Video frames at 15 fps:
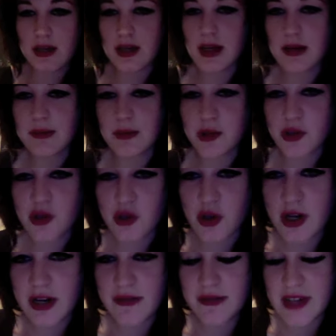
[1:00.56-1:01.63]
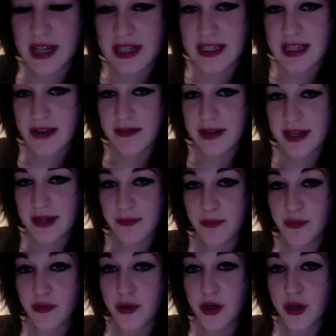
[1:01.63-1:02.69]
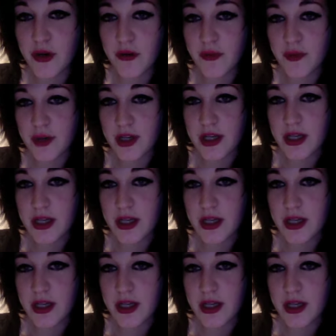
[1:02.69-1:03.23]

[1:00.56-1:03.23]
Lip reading: I'm not sure I've necessarily improved